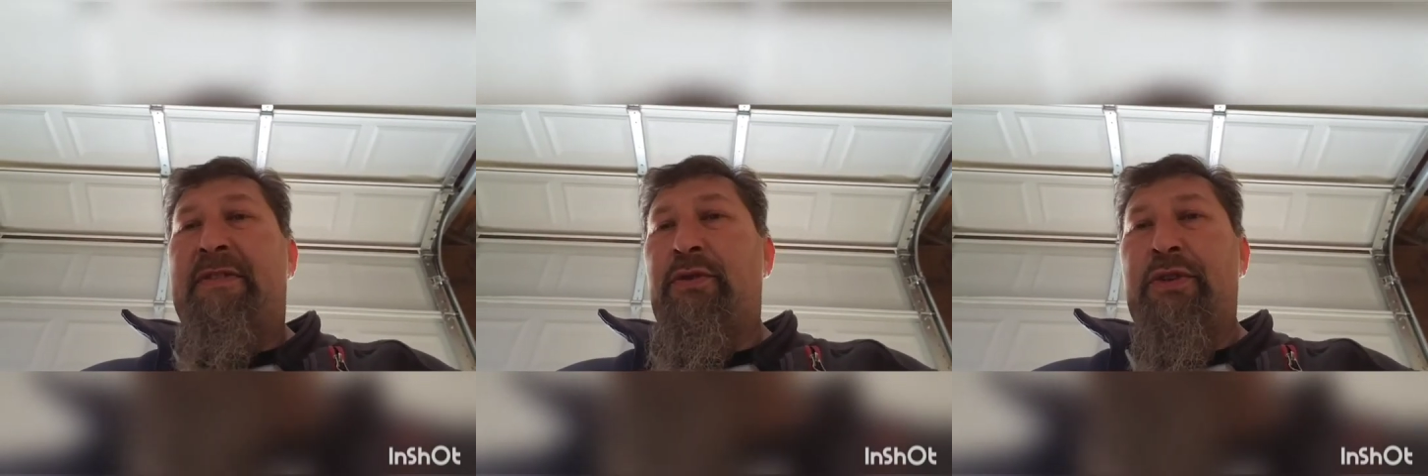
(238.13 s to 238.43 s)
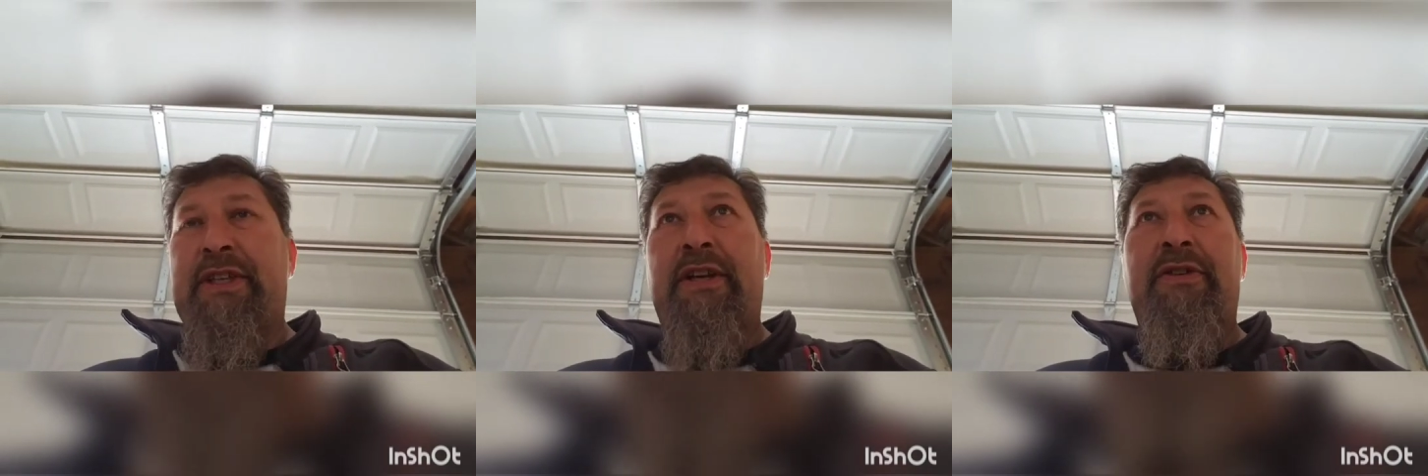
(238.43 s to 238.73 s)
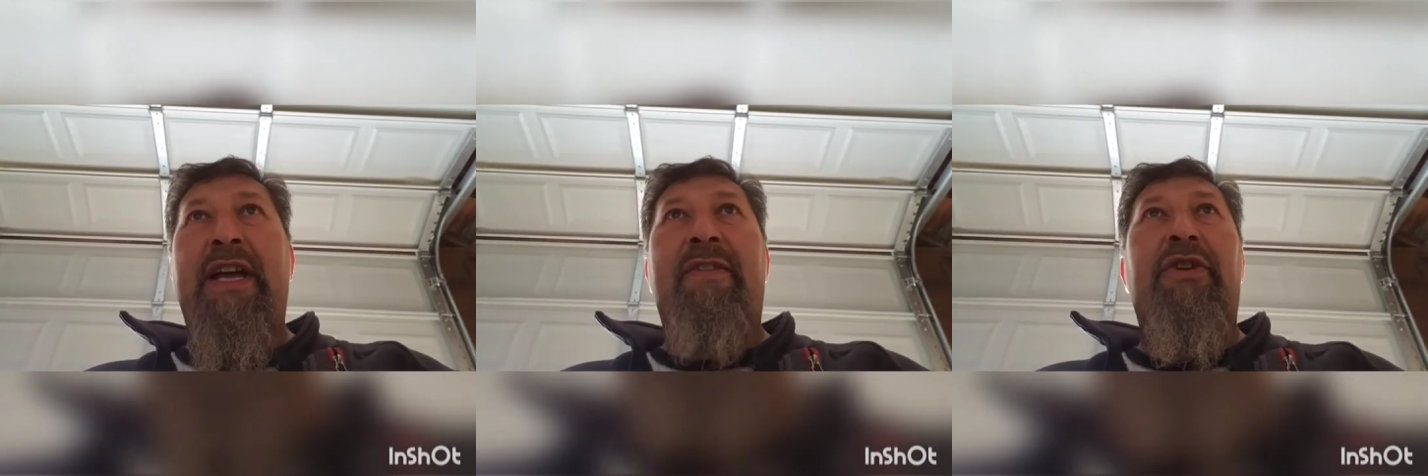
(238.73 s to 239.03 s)
of course, I
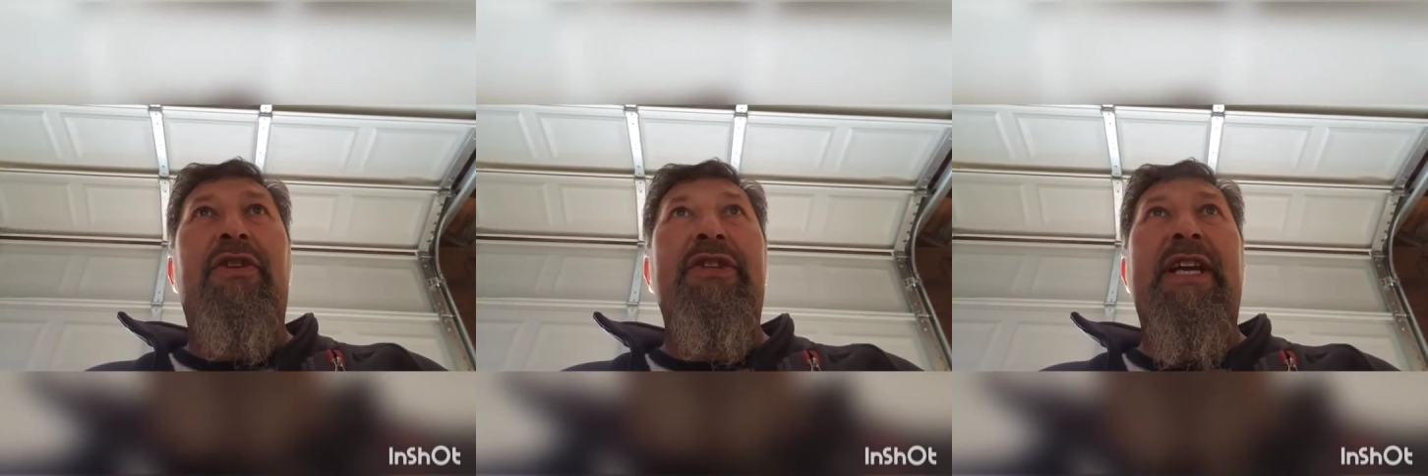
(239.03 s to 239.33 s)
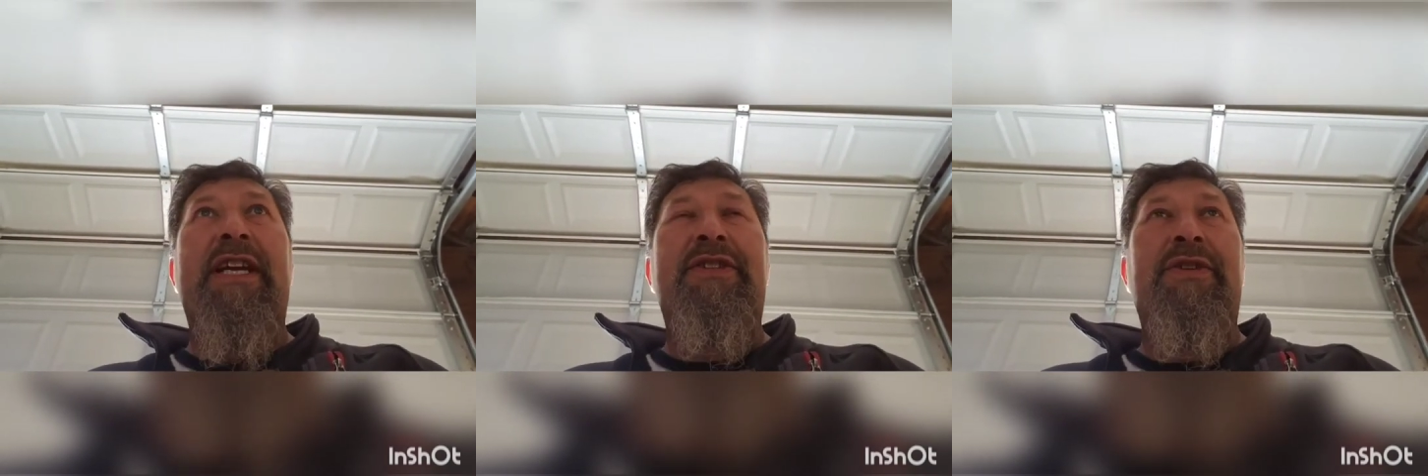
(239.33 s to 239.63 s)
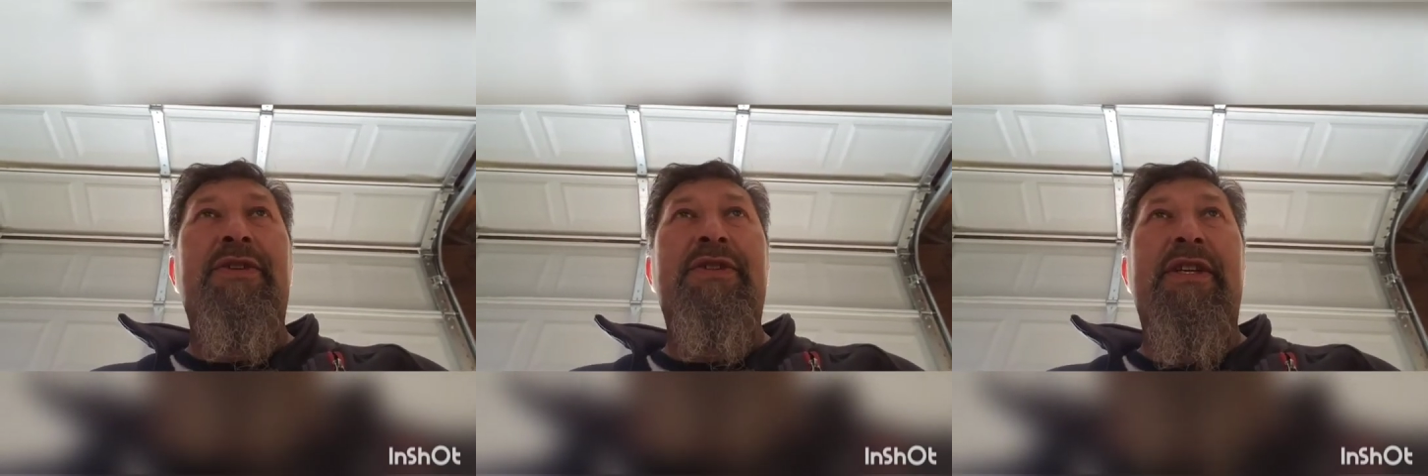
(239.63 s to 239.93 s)
don't have all the
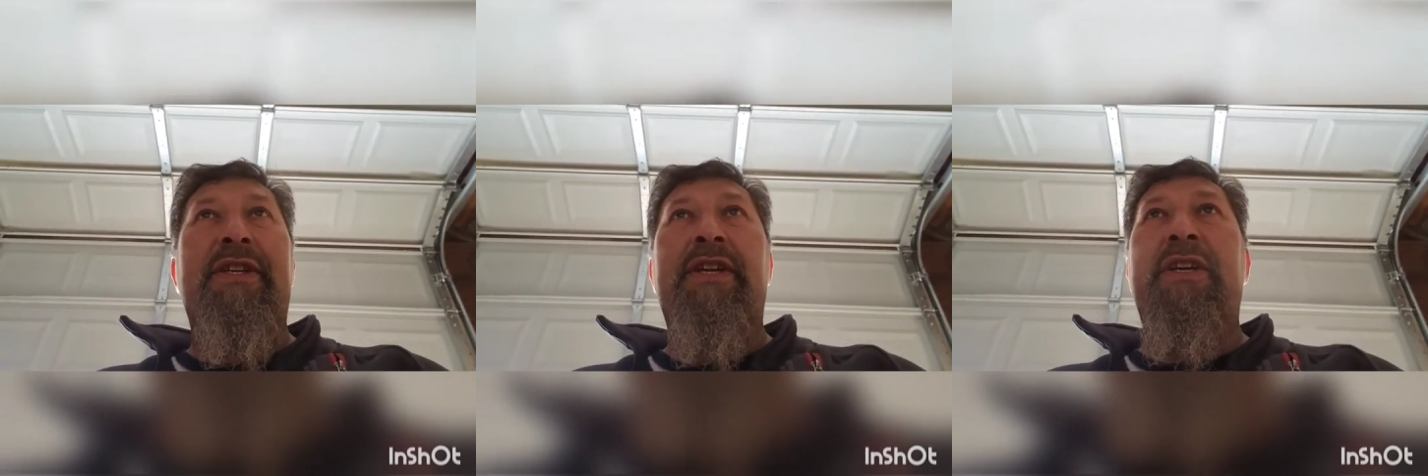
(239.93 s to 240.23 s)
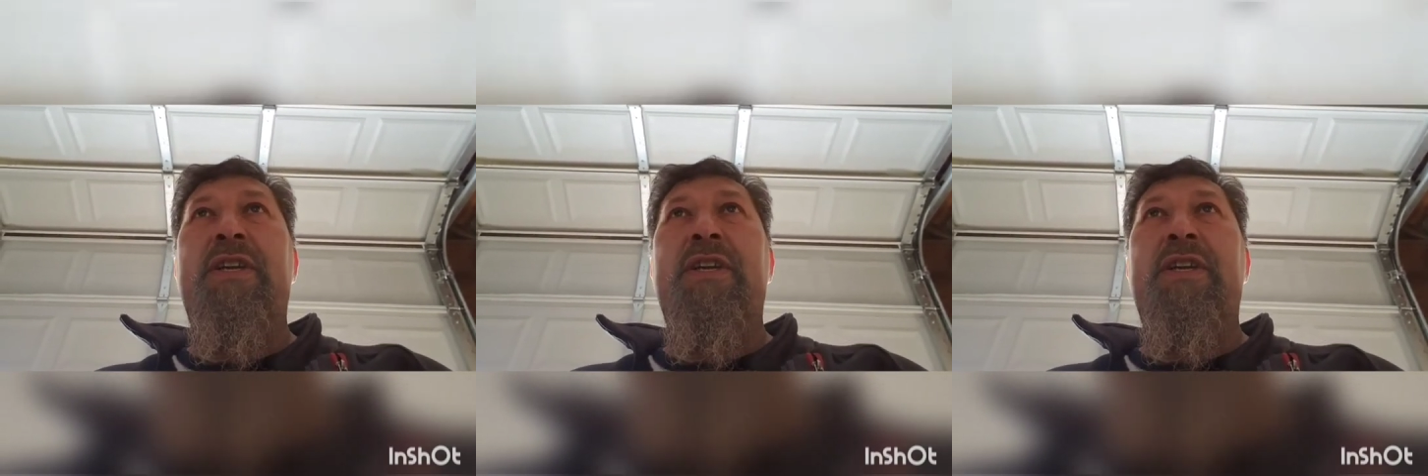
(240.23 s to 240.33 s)
answers and